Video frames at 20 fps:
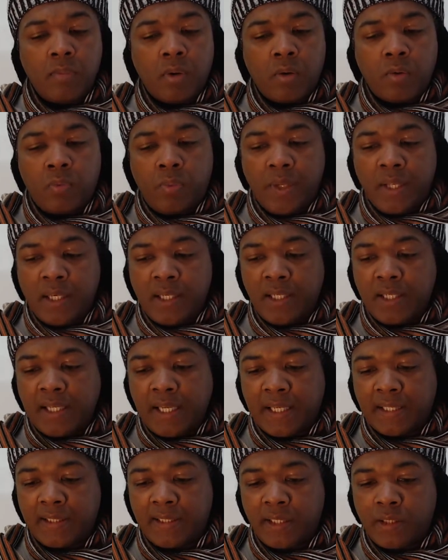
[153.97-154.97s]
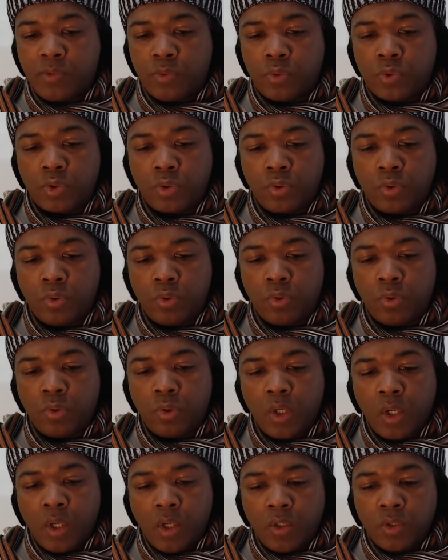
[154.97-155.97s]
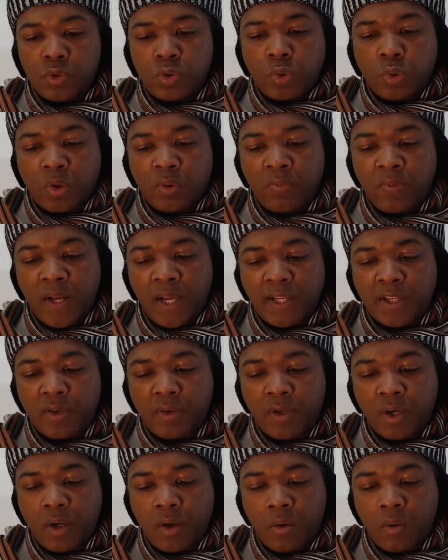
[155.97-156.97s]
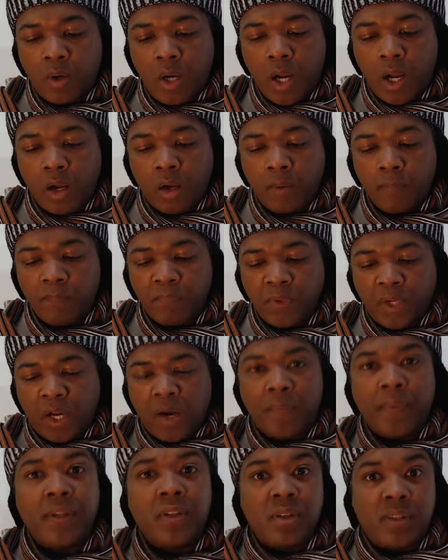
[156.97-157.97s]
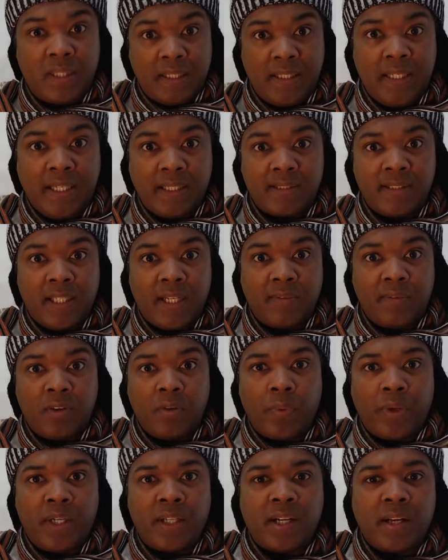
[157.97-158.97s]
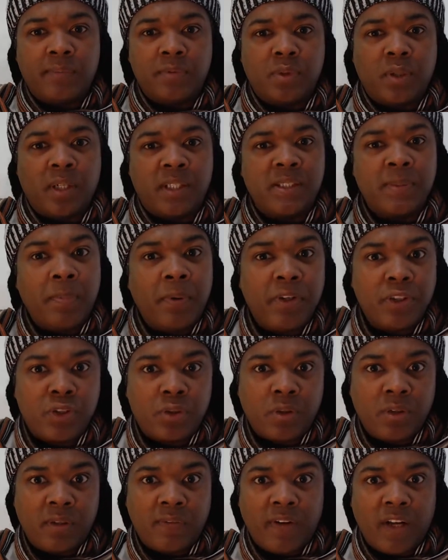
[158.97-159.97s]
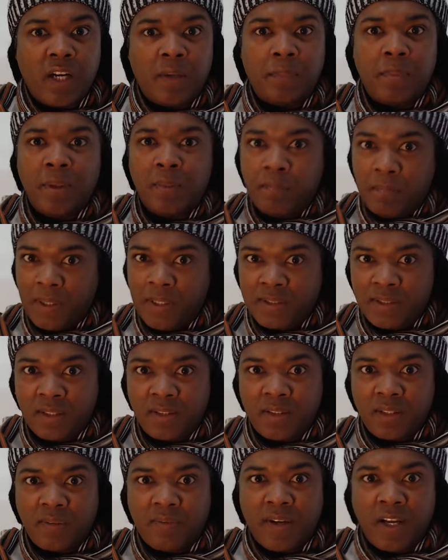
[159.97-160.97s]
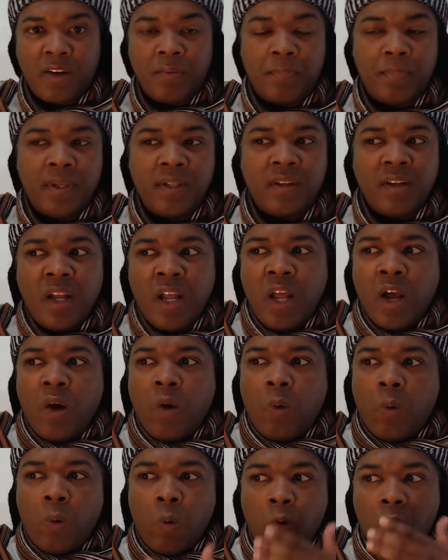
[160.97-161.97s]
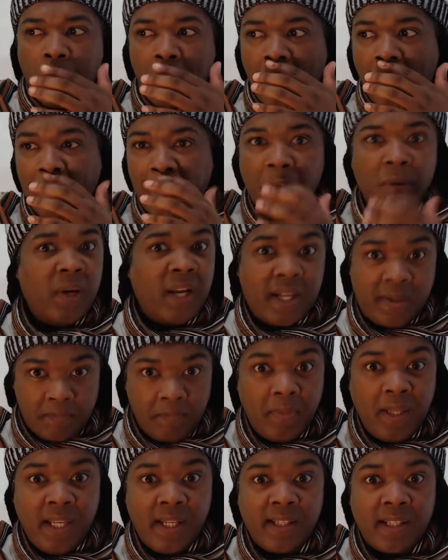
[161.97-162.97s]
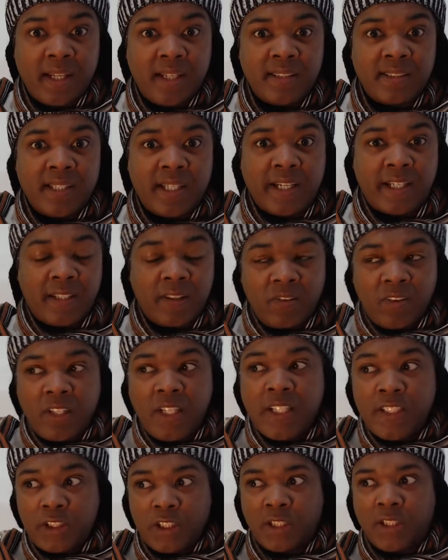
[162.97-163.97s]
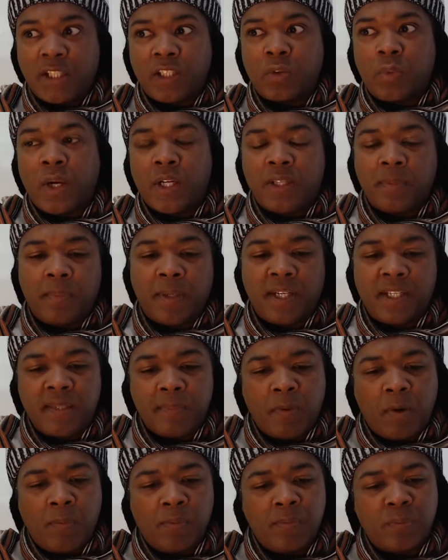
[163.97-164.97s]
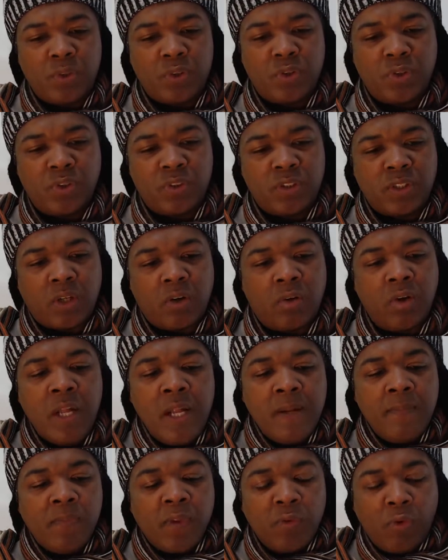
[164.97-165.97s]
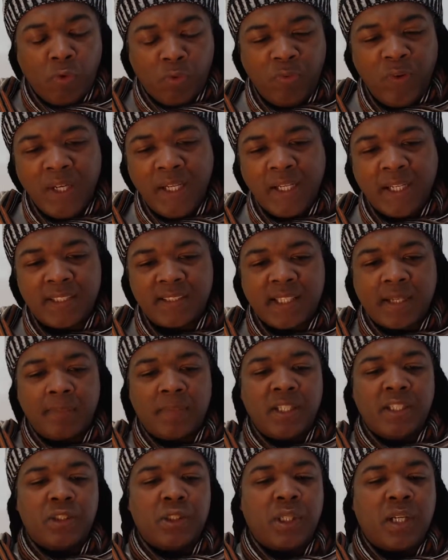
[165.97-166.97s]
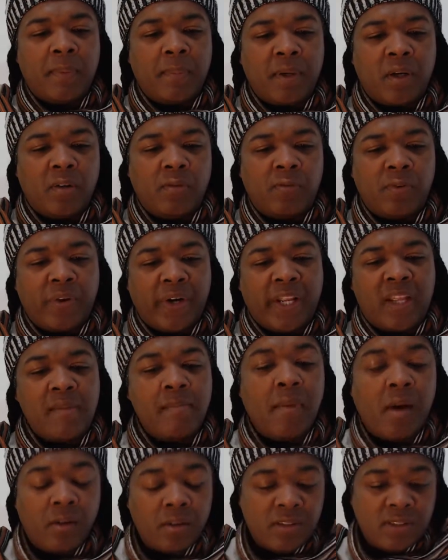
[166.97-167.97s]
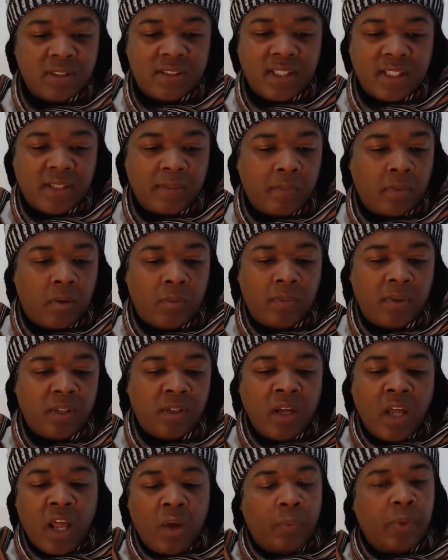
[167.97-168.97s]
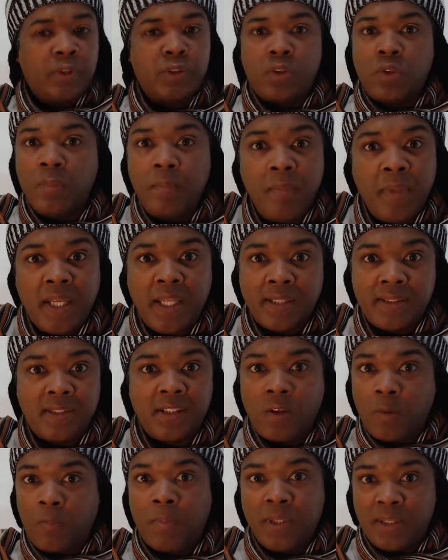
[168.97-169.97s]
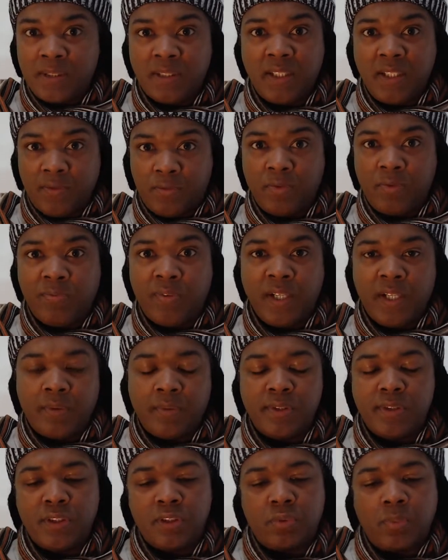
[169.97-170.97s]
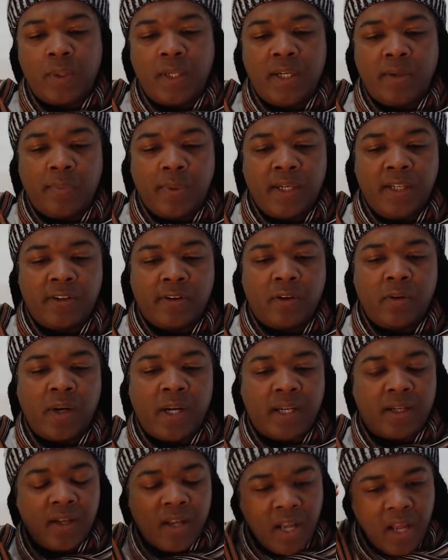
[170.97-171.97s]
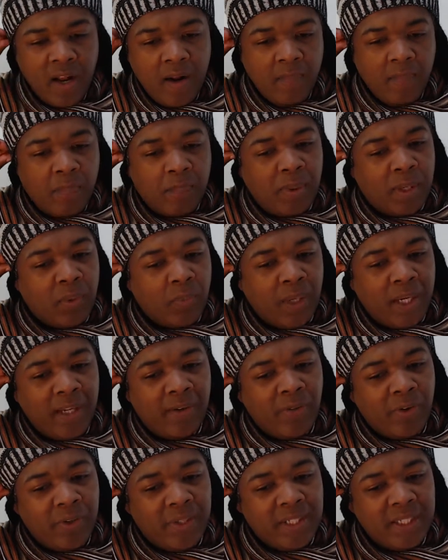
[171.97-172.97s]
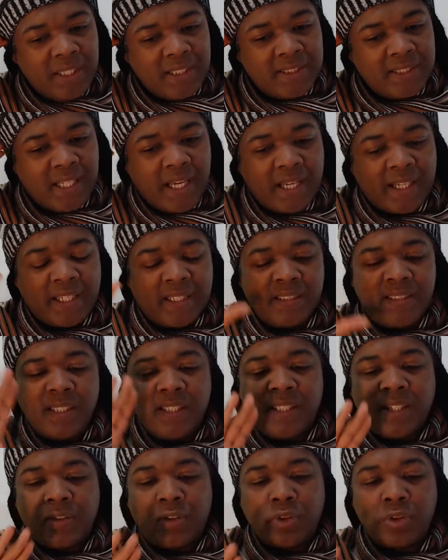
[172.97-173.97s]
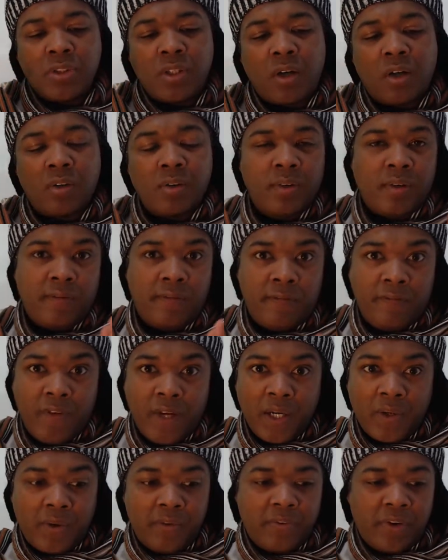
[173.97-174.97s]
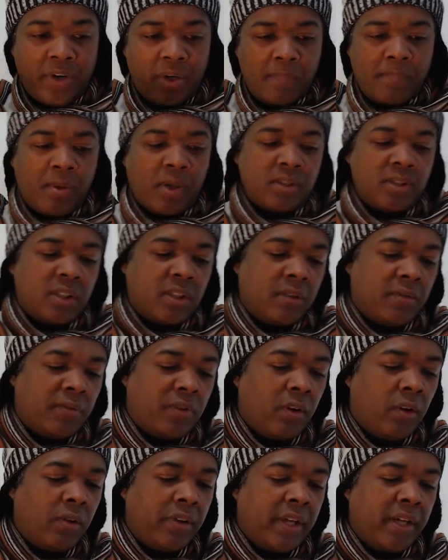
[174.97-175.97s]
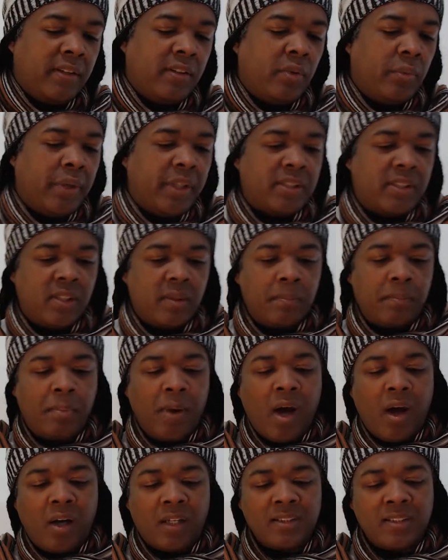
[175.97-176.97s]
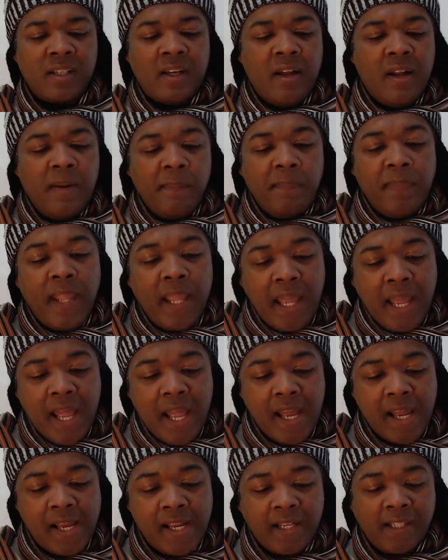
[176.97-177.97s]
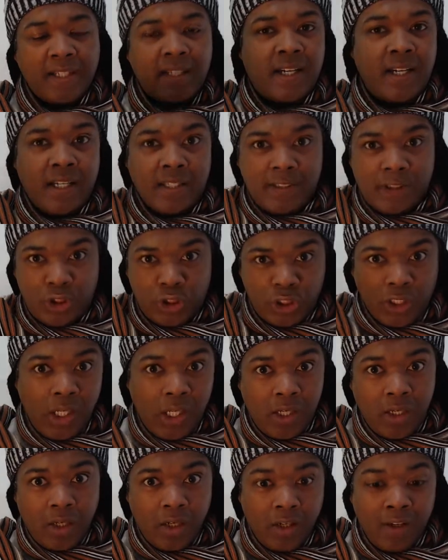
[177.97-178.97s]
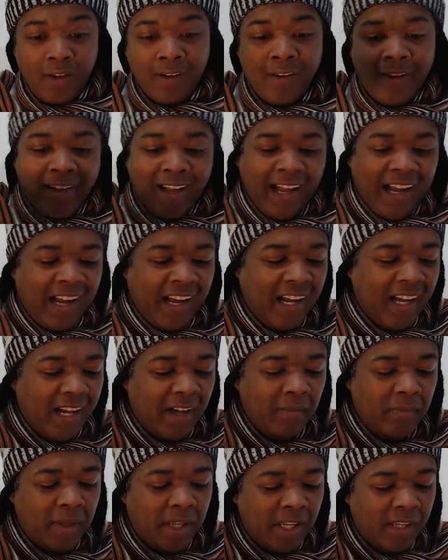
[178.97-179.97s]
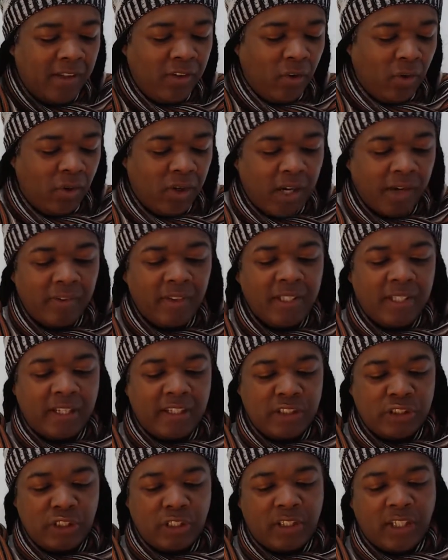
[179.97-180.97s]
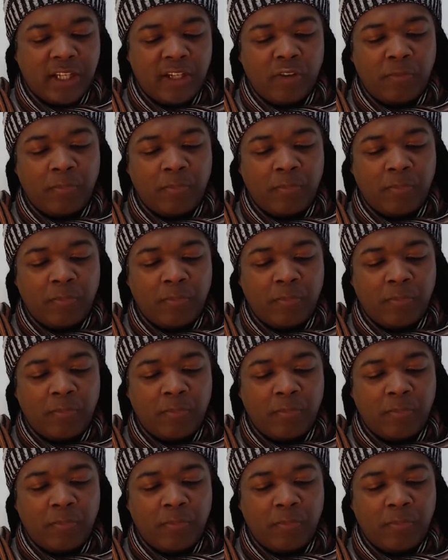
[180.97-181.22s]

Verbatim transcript: really get into sort of like, you know, going to that next level when it comes to like spiritual development, personal development, or maybe you're like me, that is like teaching that quite a bit at the moment, which feels so fulfilling, as I'm teaching a bit of Reiki Masters at the moment, which to me is so personally fulfilling, which is really, really great. But whatever it is there, I can see that you started in a very, very positive role there in the recent past, and ka-ching! In your current energy, 10 of